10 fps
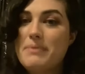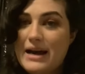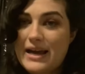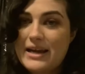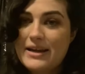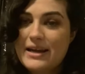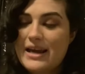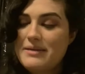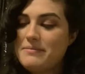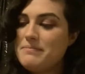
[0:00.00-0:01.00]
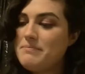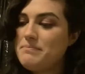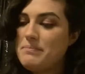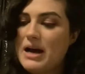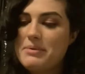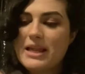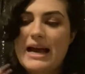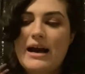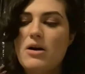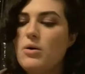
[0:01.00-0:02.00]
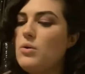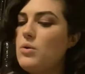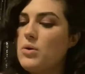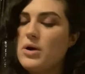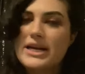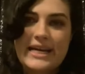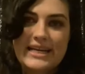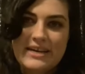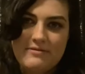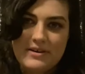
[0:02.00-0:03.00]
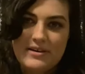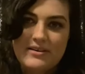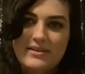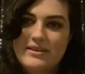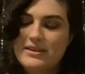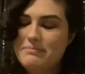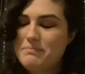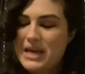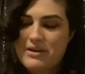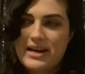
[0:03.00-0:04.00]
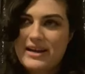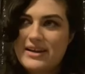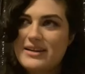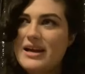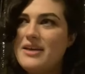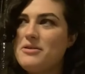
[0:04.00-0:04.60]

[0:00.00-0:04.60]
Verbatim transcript: by a Babalawo or an Iyanifa, period.